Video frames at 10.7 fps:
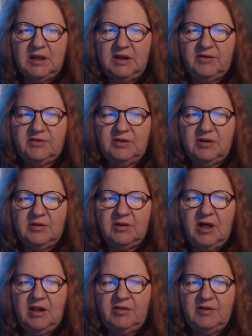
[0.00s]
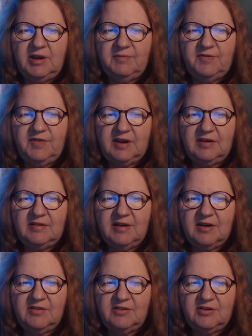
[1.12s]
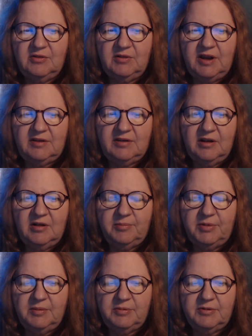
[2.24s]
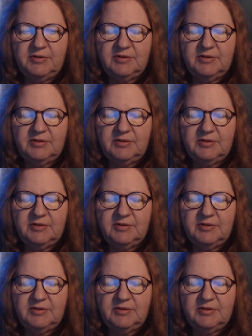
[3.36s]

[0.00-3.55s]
a lot of the deep fake detection is too late to help people.